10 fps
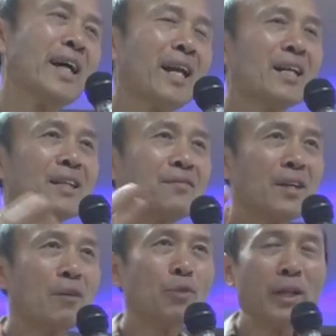And then if
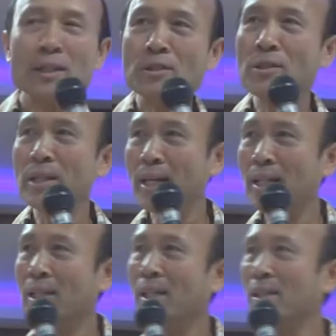they're willing, you lay
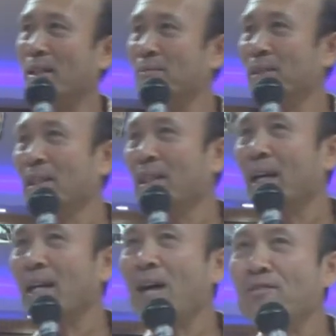it on them.
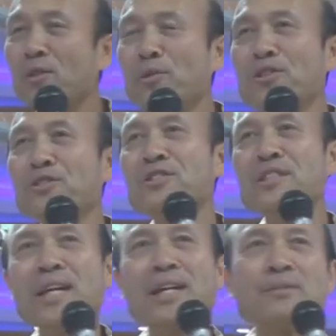And afterwards you
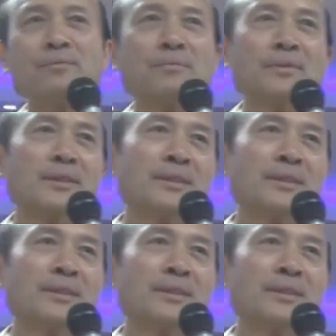say,